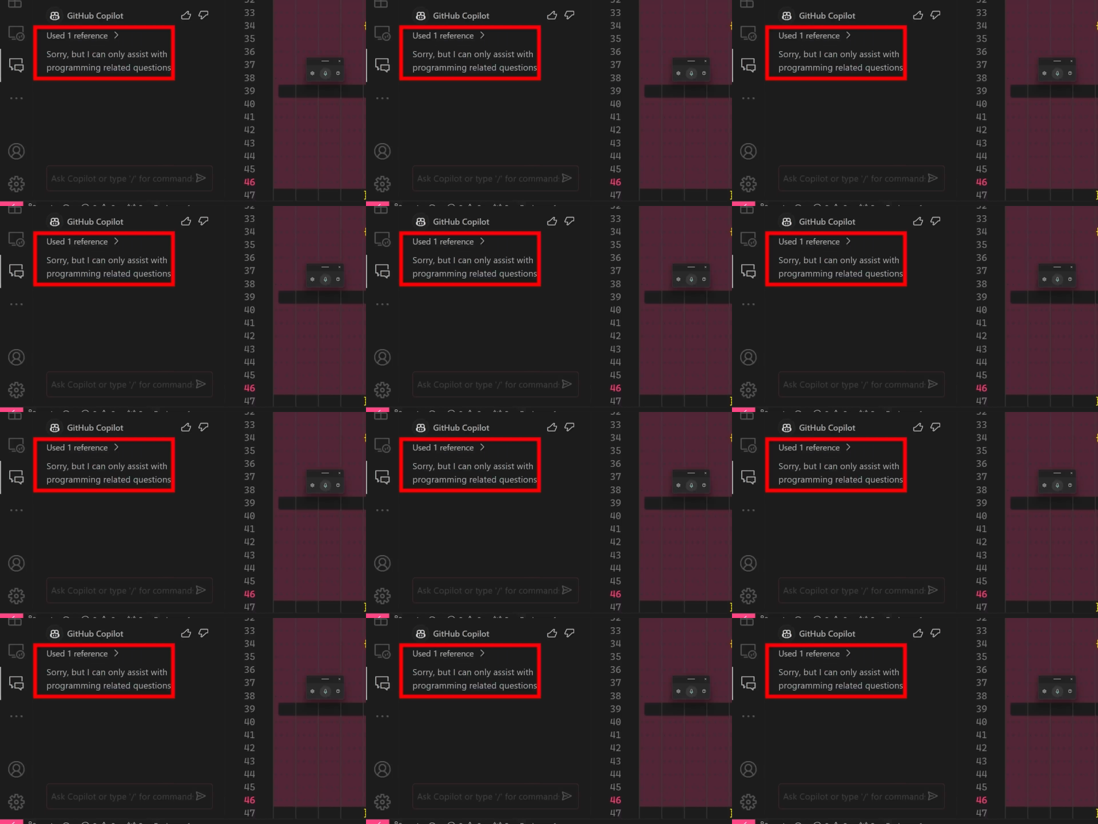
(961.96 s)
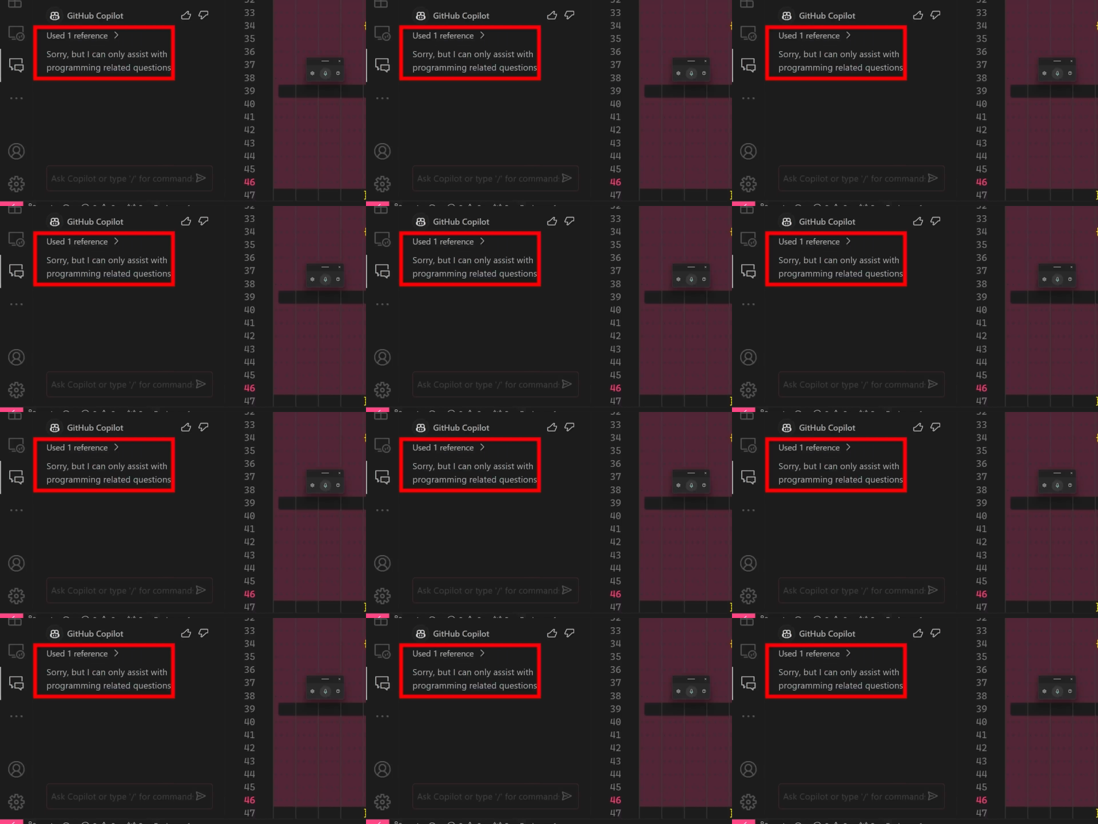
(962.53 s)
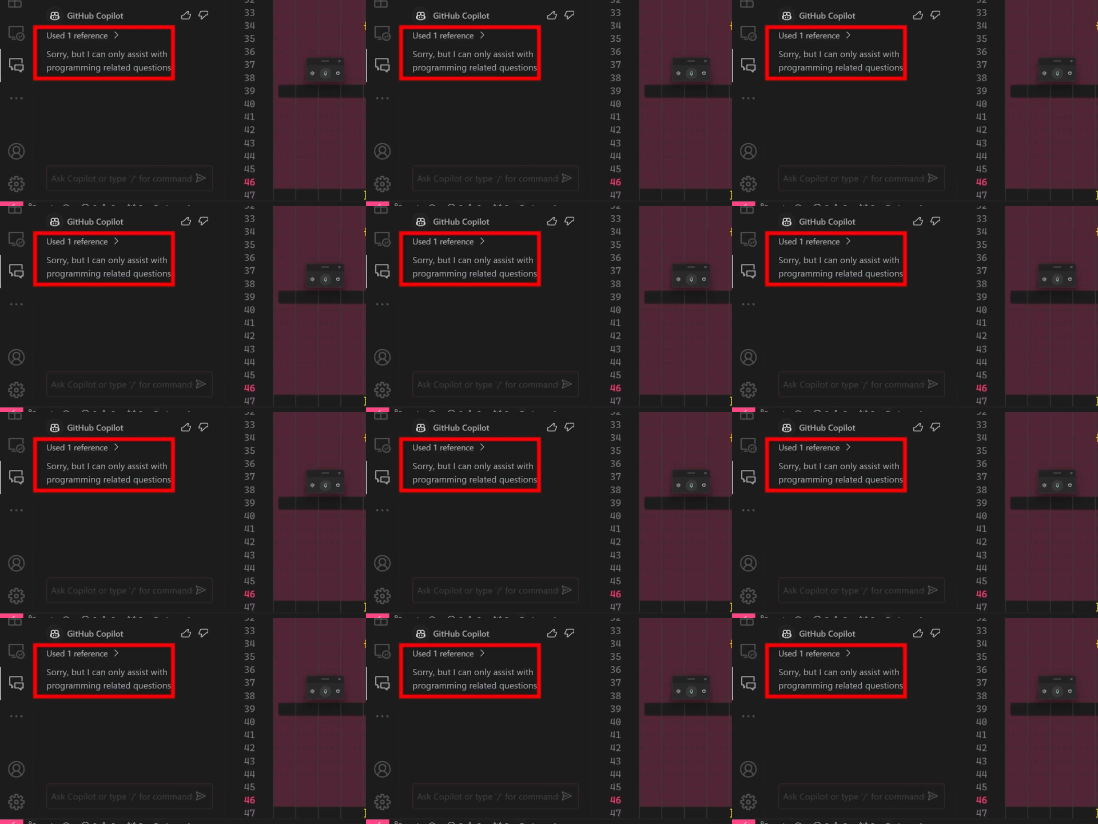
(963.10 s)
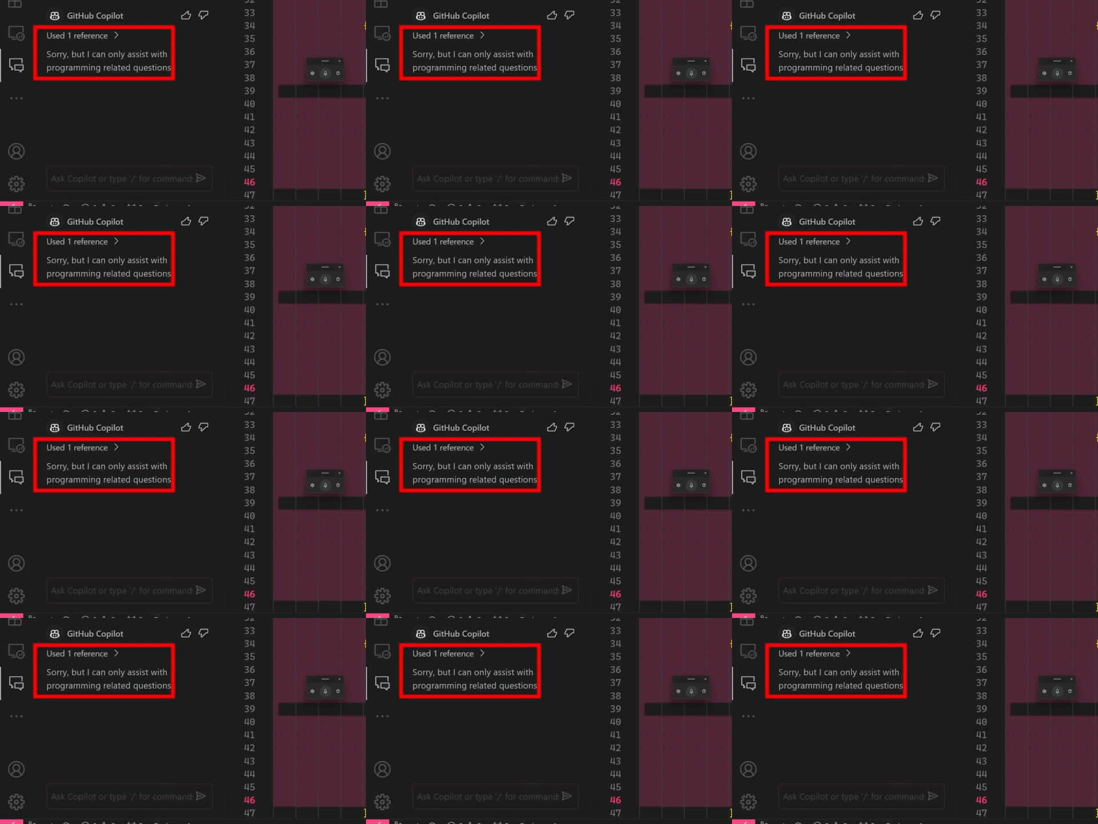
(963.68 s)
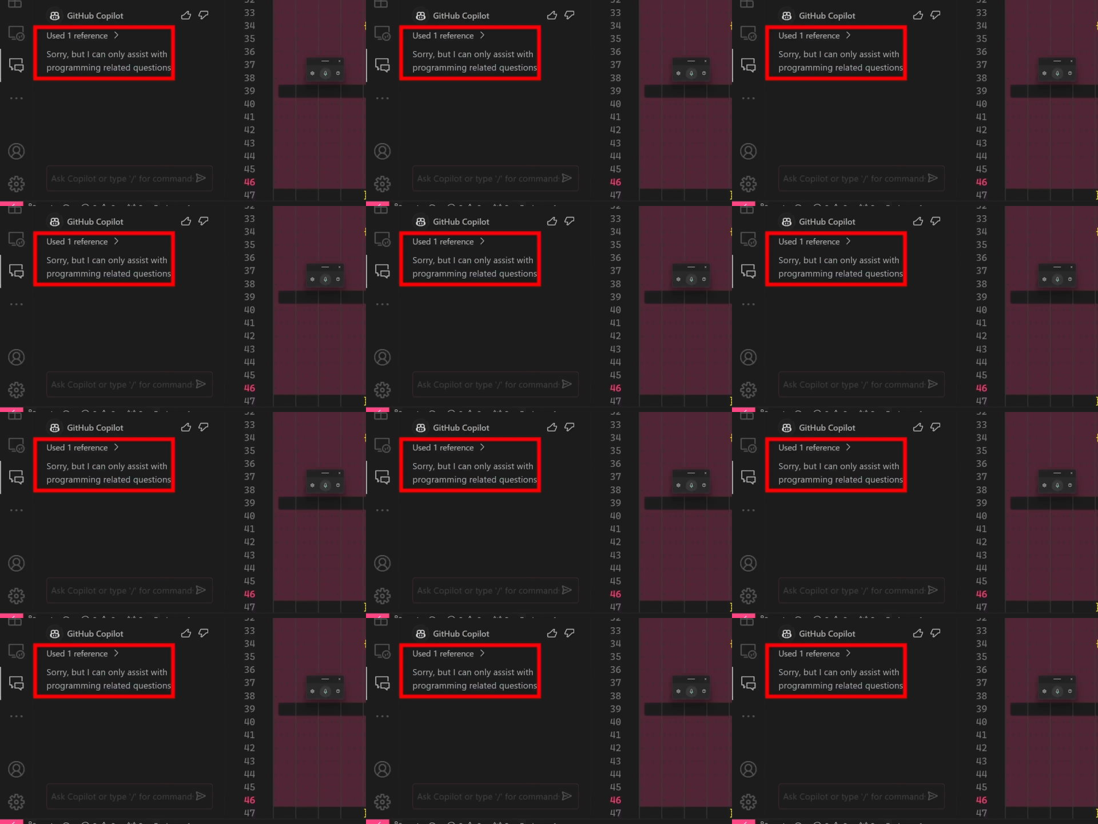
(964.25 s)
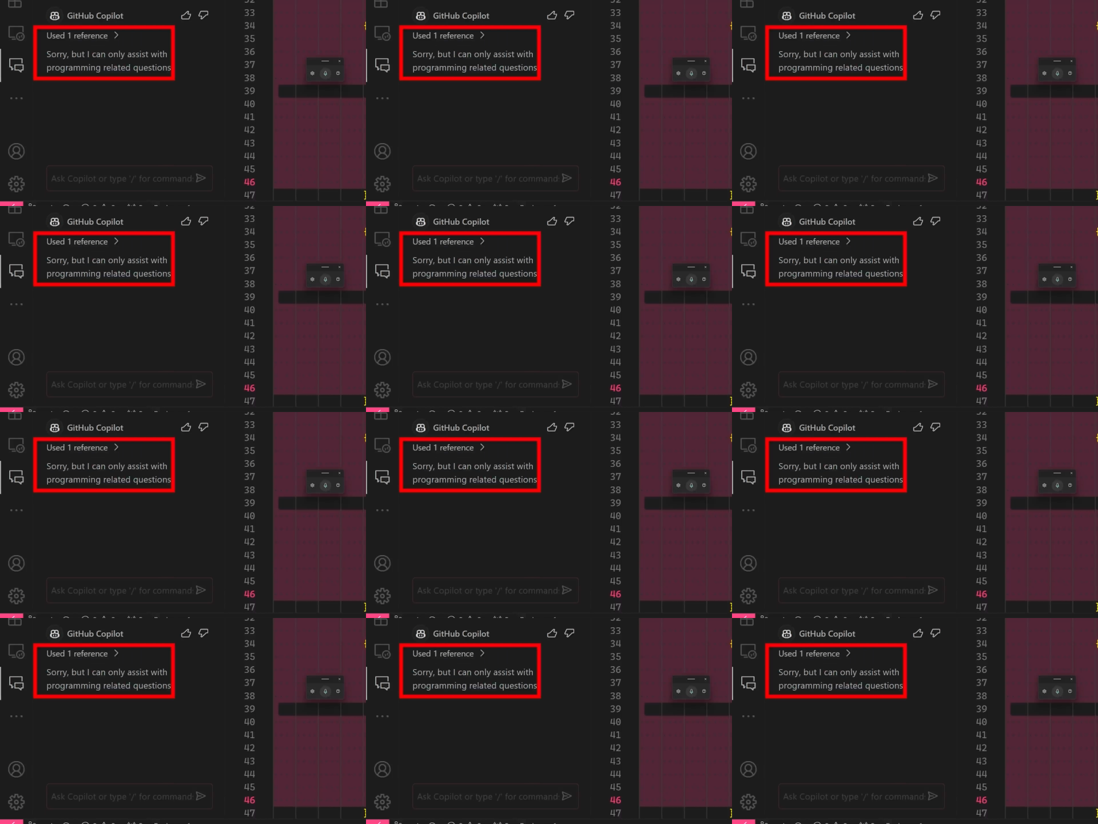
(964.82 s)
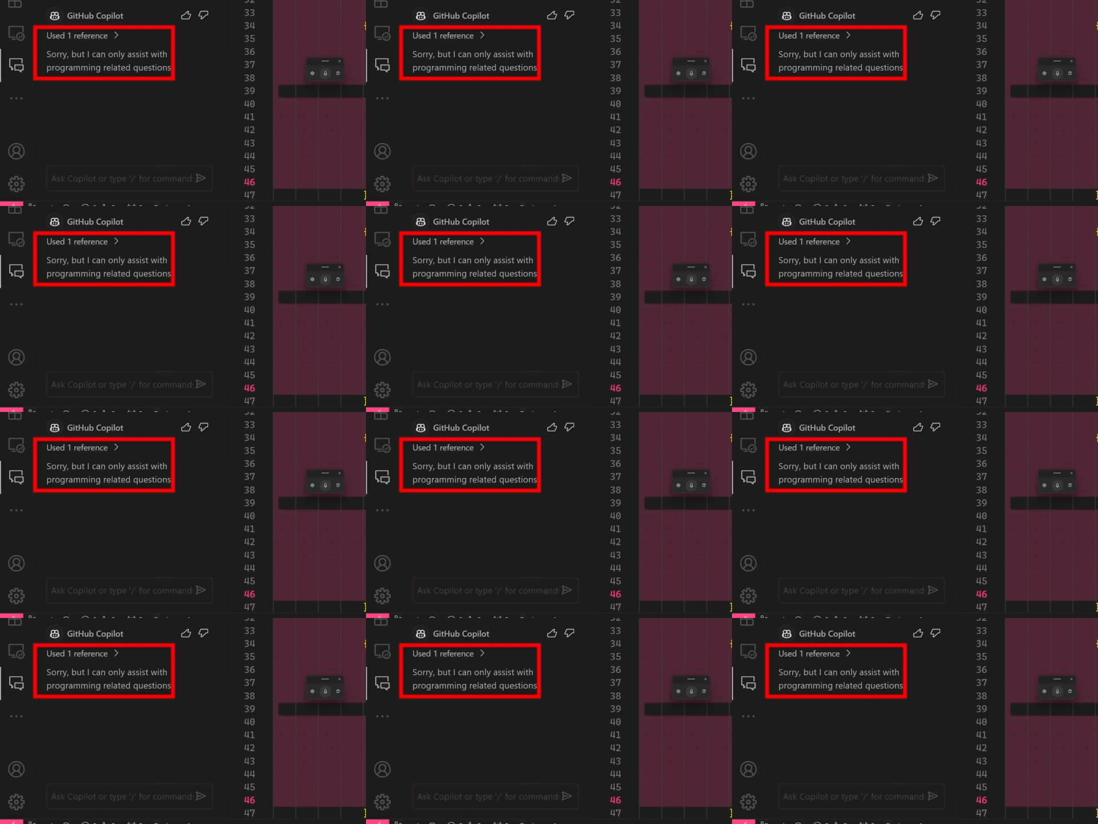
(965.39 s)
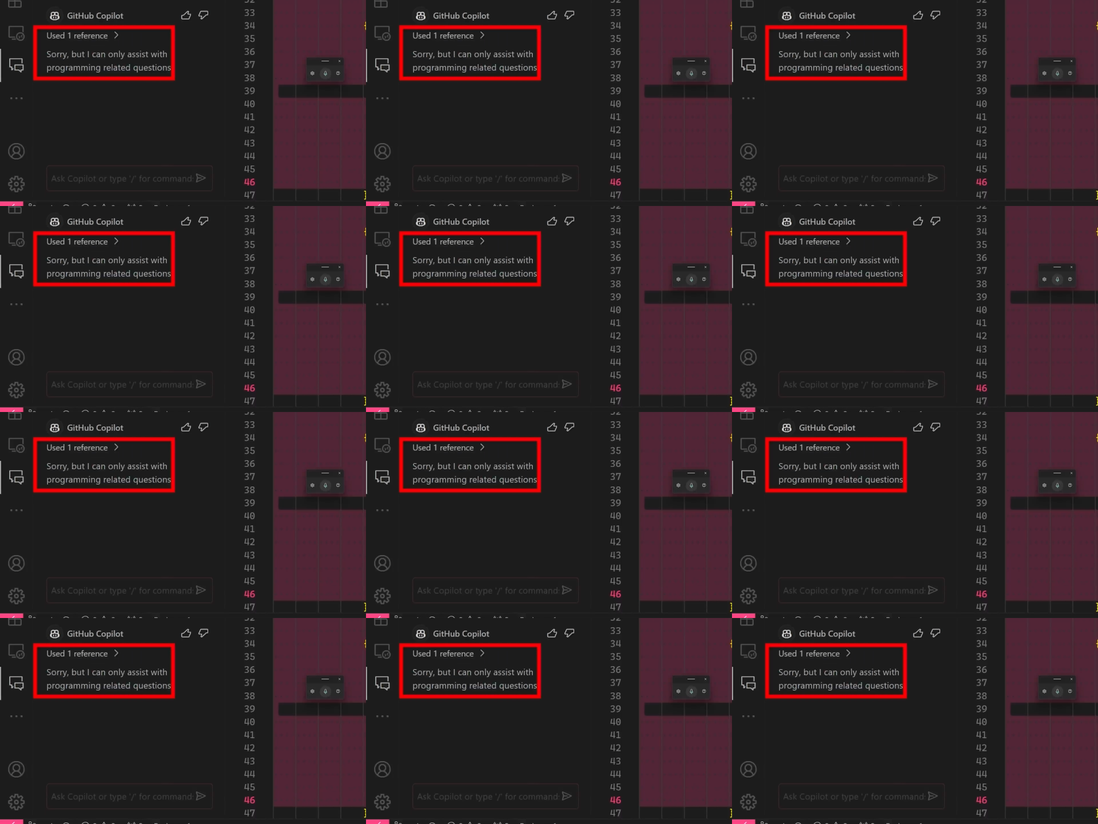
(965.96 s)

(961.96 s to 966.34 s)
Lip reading: Nobody's mouth can be seen.